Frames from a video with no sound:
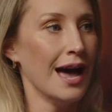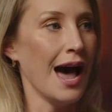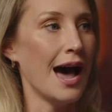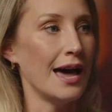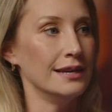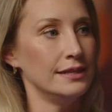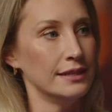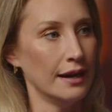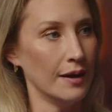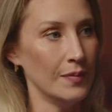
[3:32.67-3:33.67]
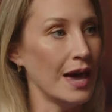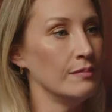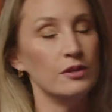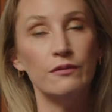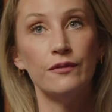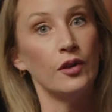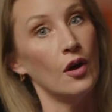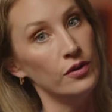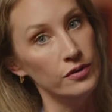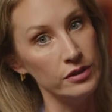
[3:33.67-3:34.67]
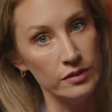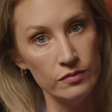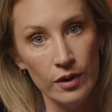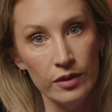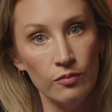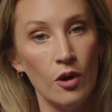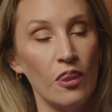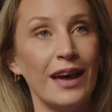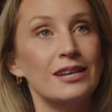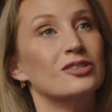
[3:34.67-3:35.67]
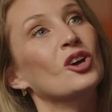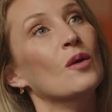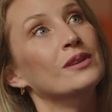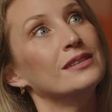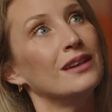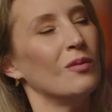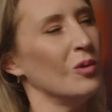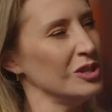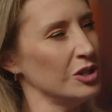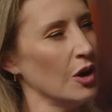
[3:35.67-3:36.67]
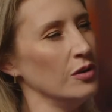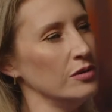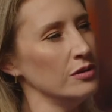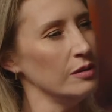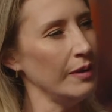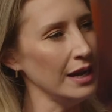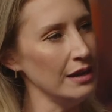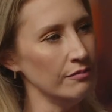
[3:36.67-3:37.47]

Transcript: had um, ebbs and flows with what they determine Star Wars tone to be.